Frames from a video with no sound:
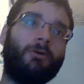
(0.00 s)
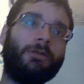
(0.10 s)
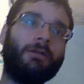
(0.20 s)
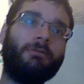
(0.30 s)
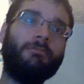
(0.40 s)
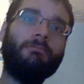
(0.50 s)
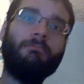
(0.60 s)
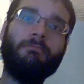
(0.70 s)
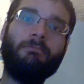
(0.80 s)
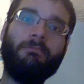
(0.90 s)

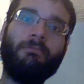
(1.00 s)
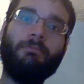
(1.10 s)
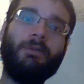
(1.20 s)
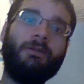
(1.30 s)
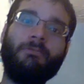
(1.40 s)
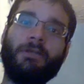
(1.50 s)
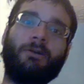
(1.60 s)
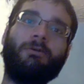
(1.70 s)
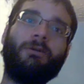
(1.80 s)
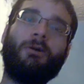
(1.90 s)

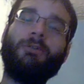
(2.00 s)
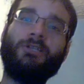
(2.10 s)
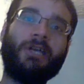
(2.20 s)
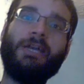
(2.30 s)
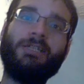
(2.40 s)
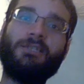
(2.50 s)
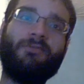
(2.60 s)
on a chase,